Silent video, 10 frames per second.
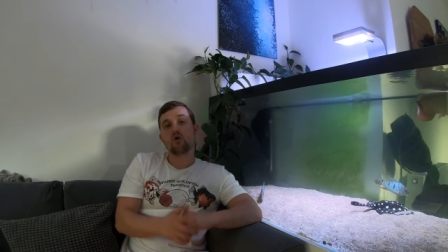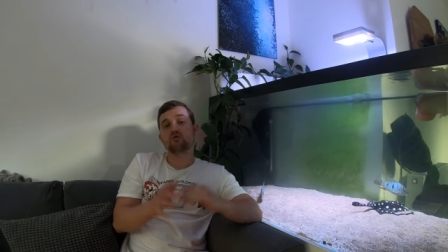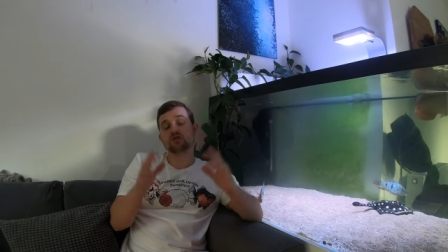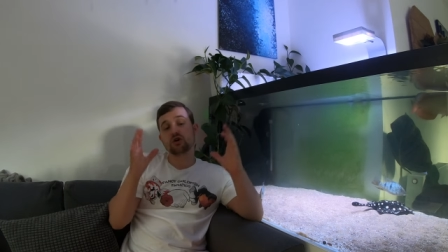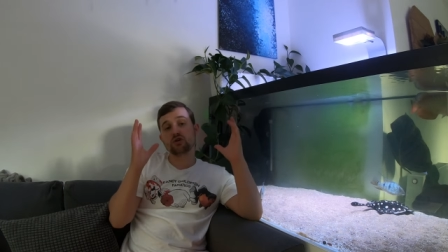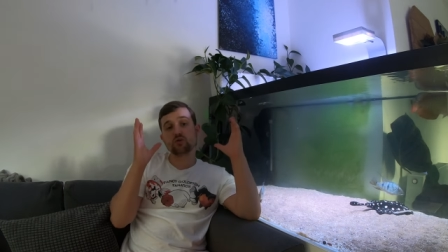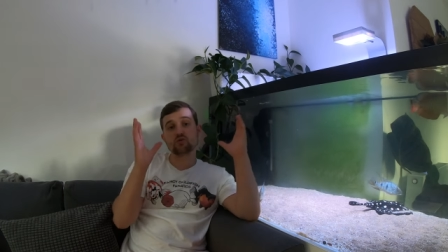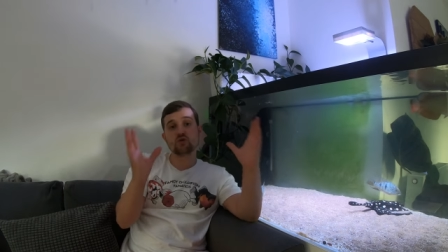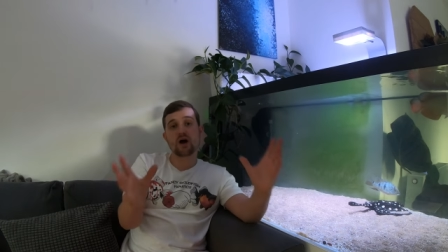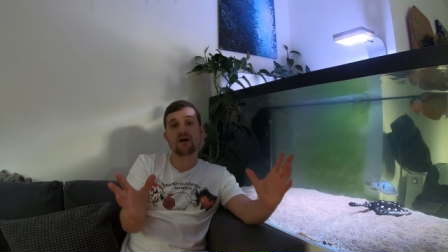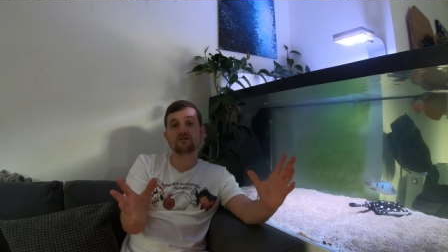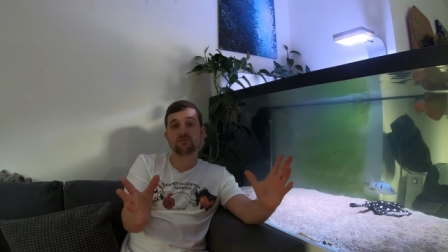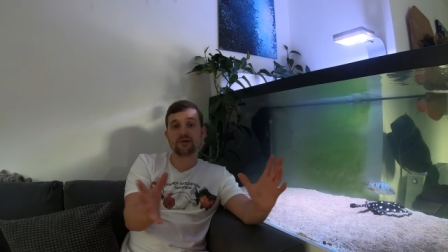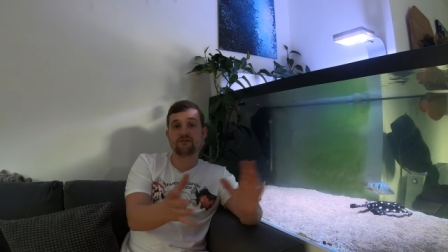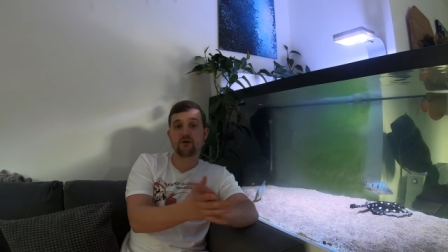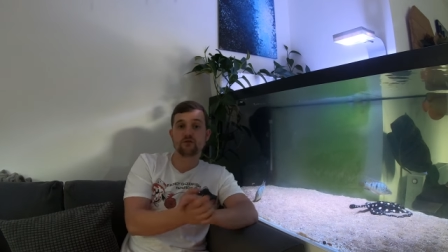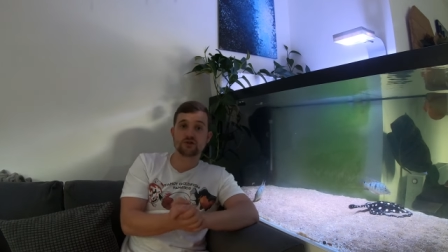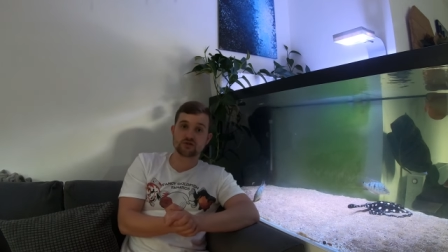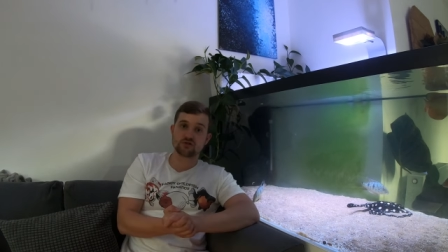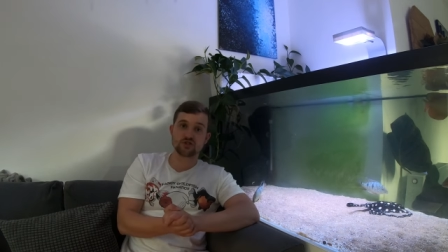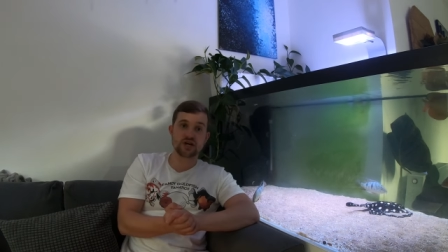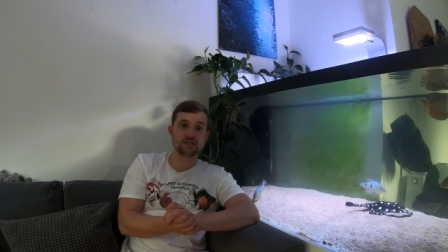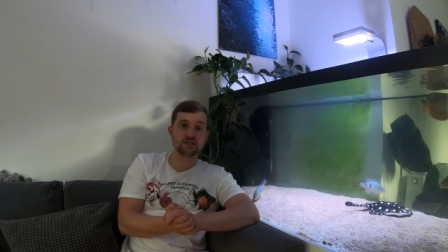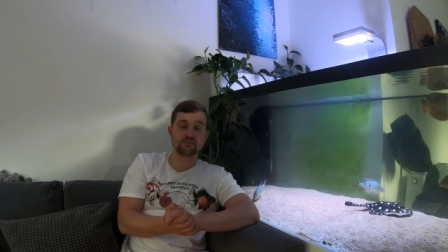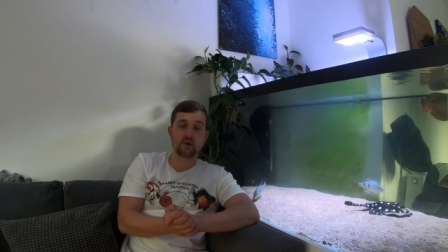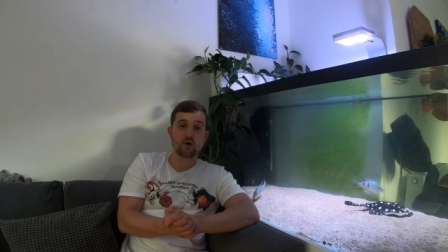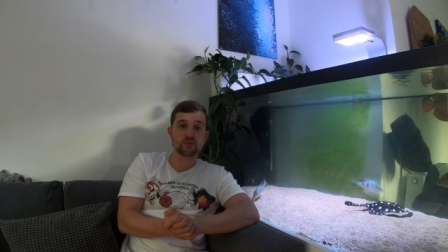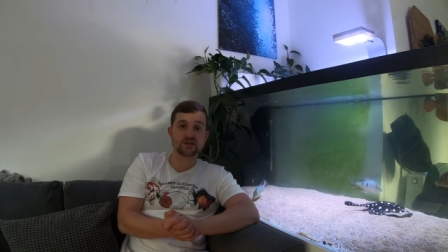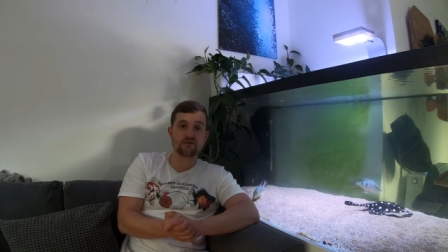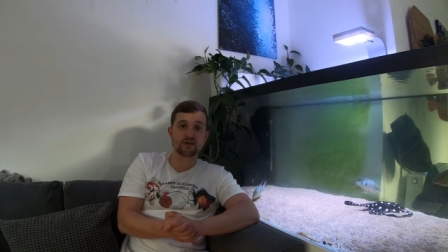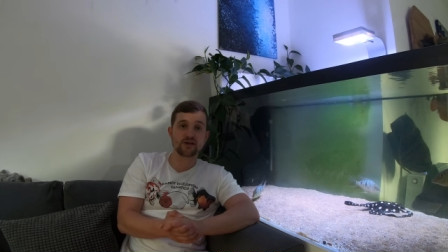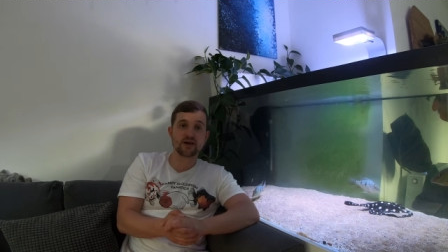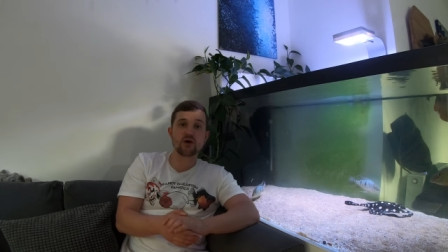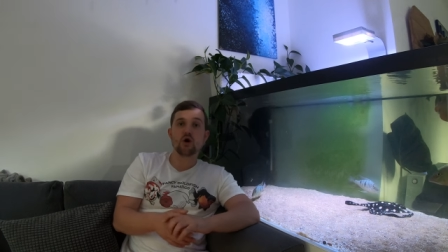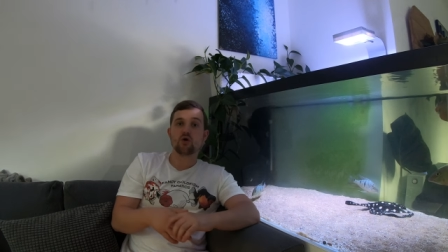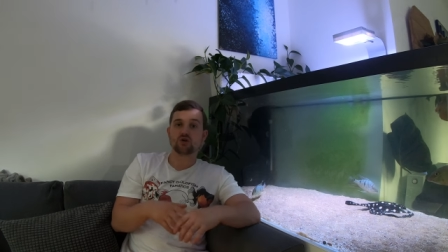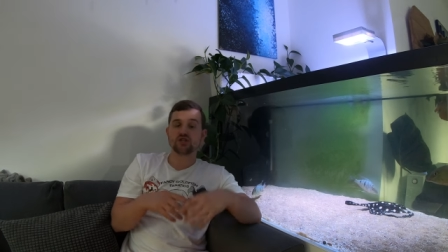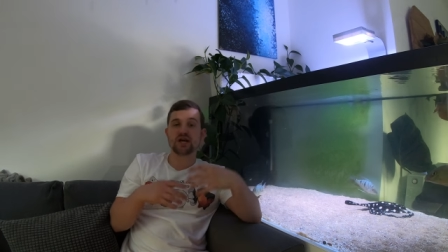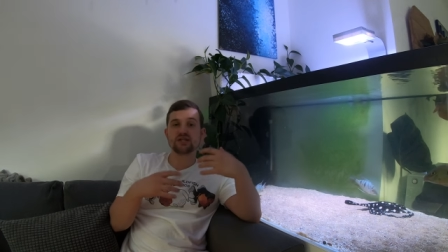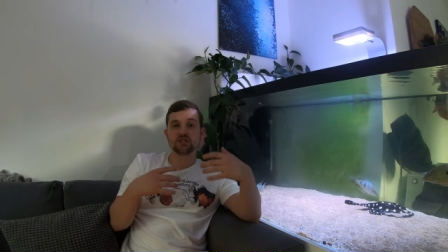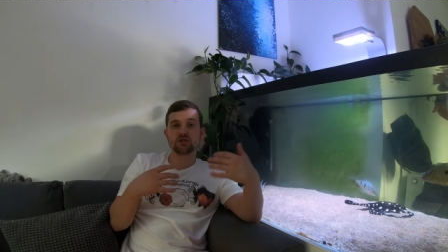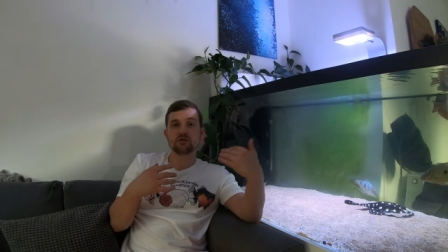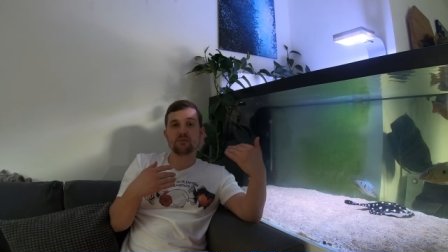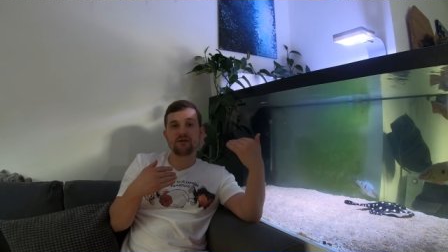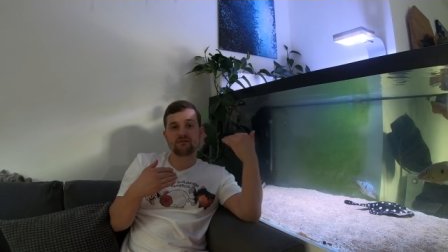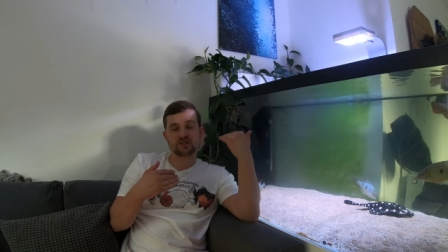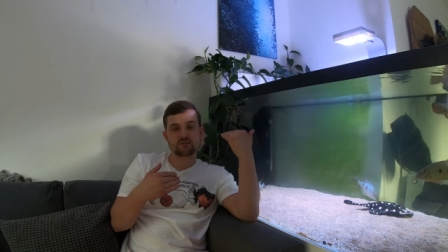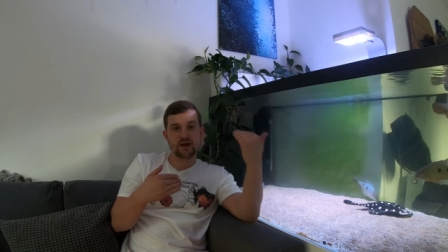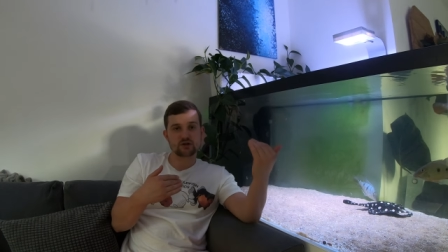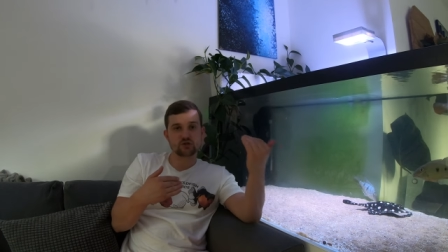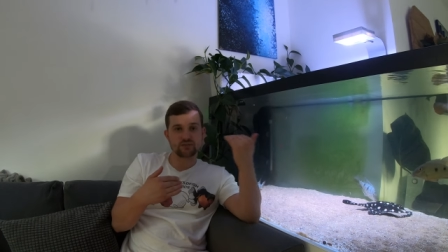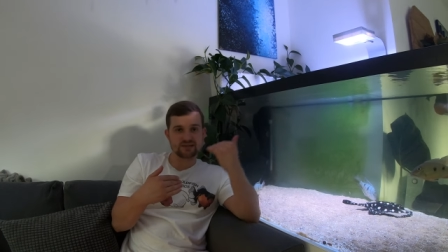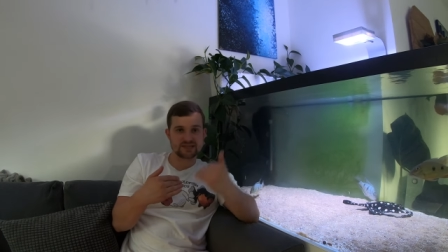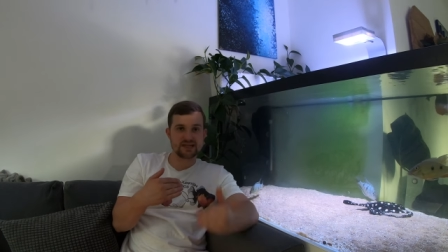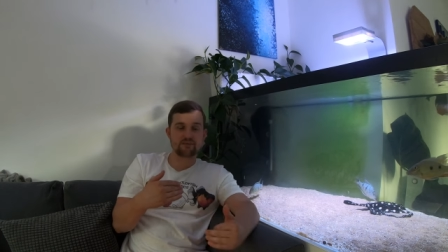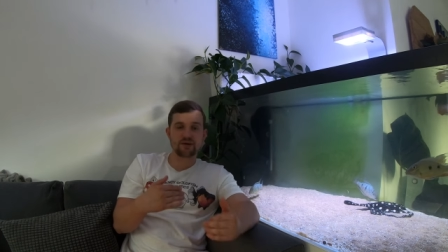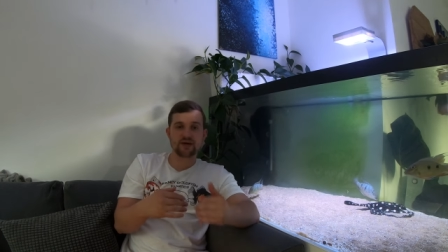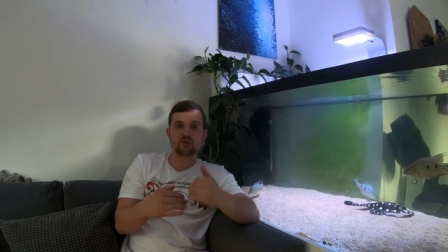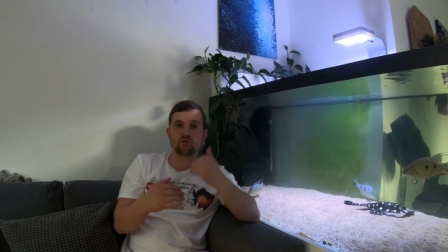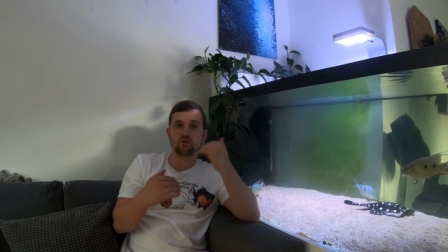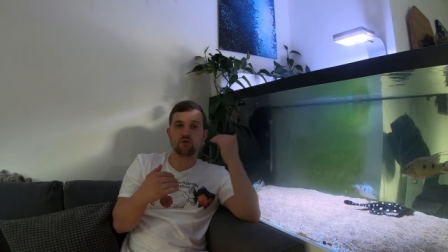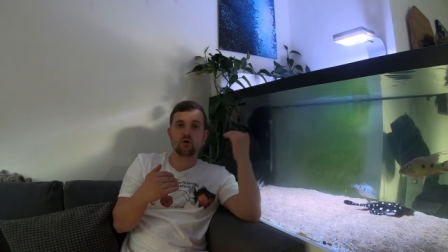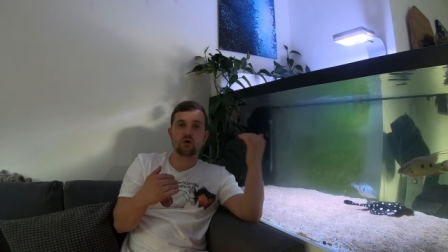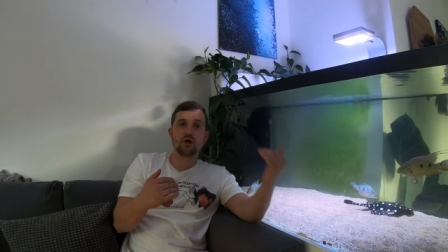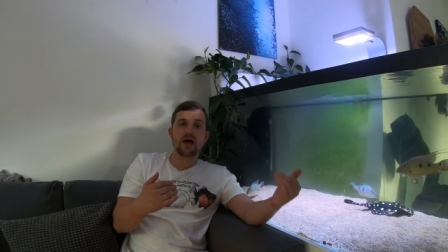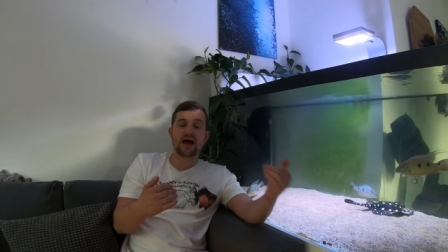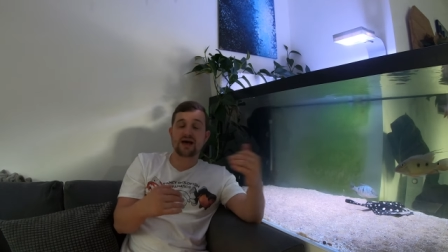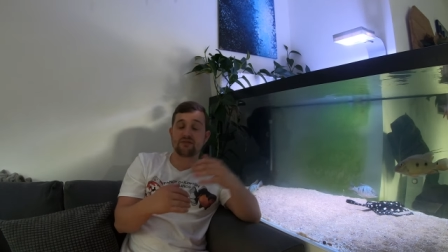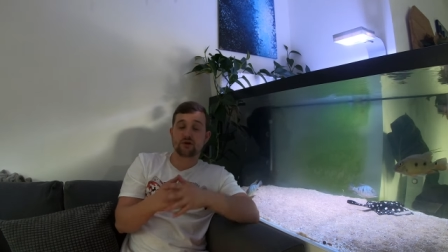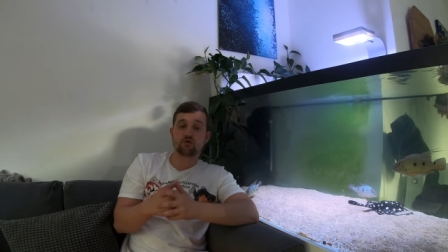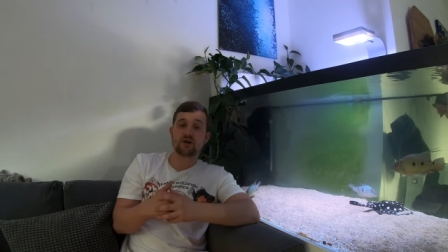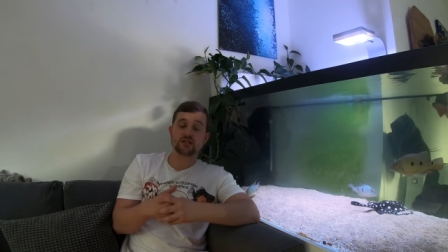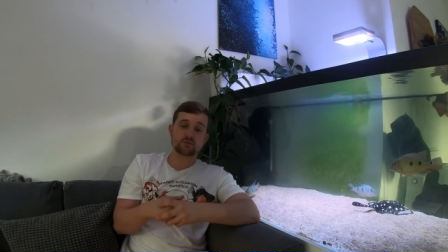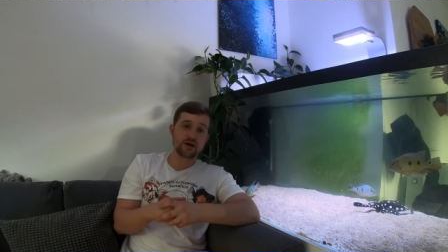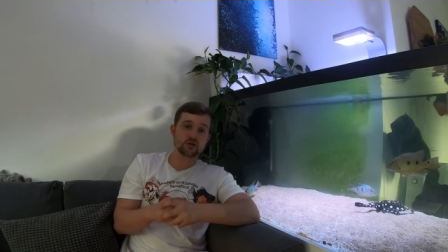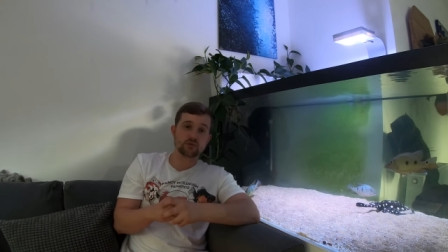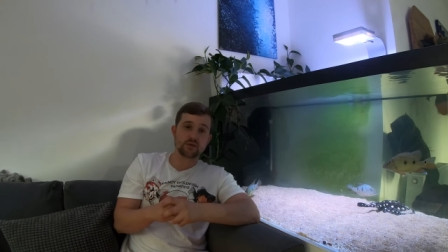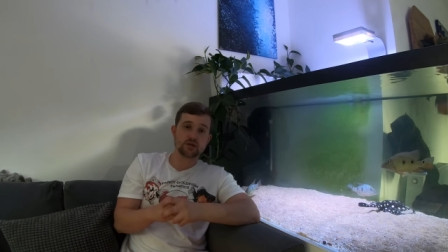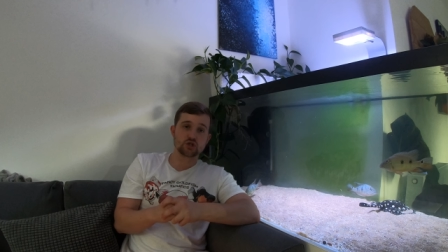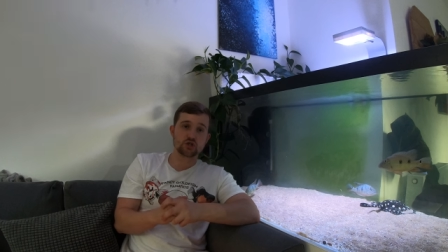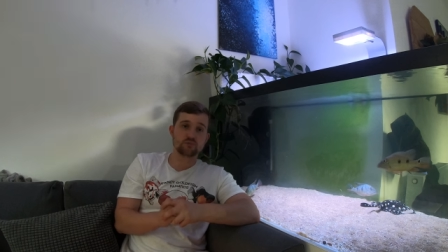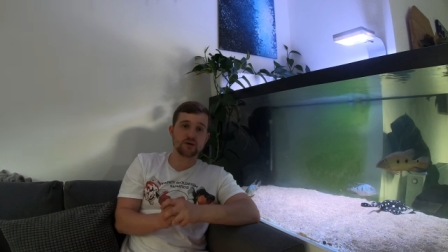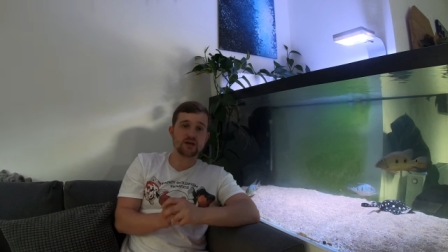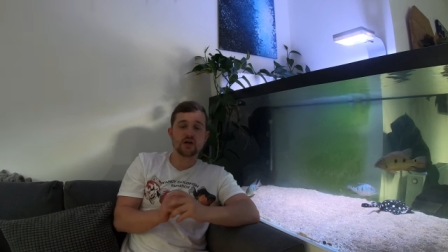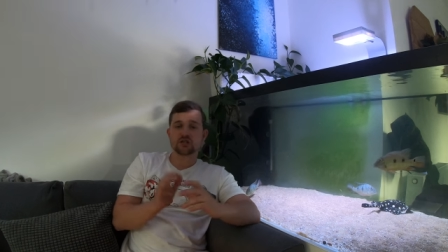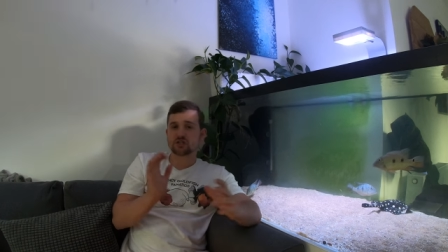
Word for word: Also, you will not have to be focused on changing bulbs every year or changing them if the spectrum is dipping or not at the correct spectrum that it should be.